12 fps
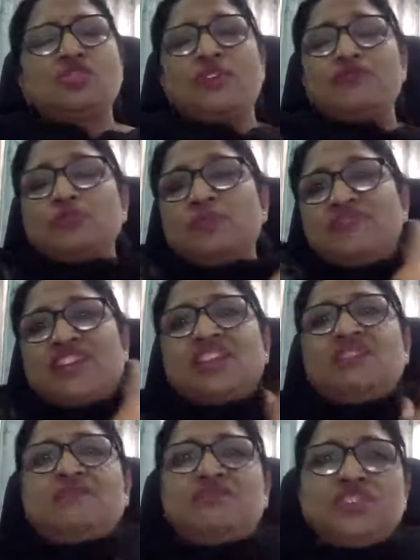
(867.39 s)
So you have to be
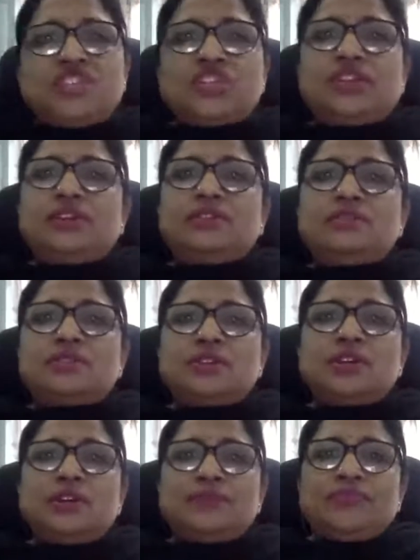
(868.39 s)
very vigilant